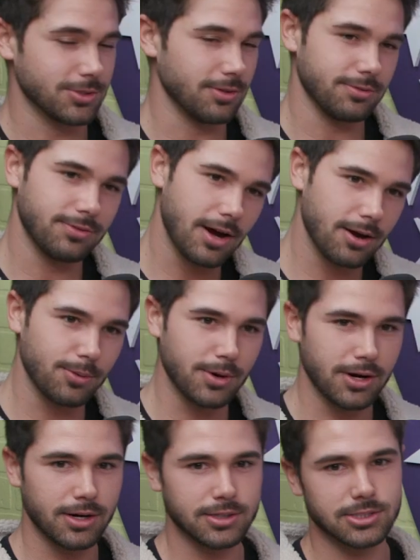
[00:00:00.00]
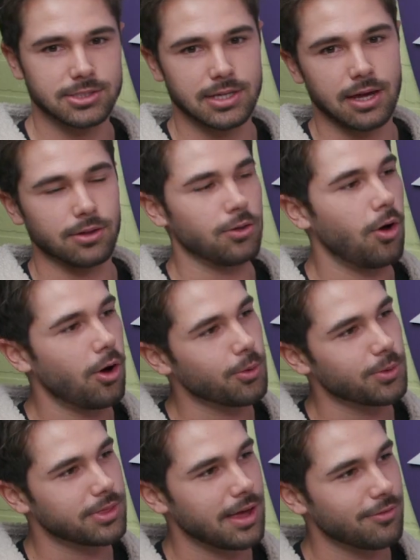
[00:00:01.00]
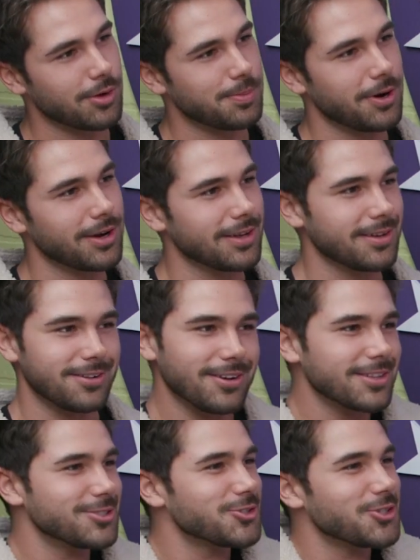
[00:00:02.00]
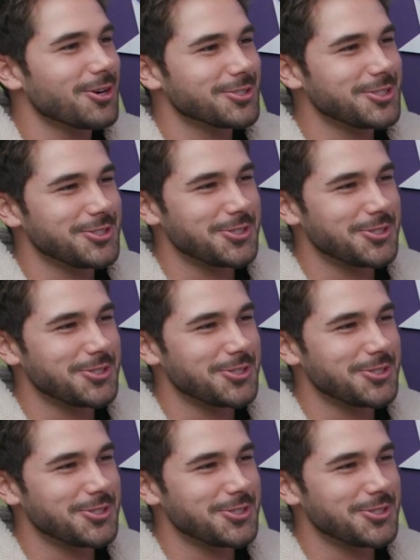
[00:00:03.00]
and saw the fireworks. She got along with Jersey everybody Shore at the Jersey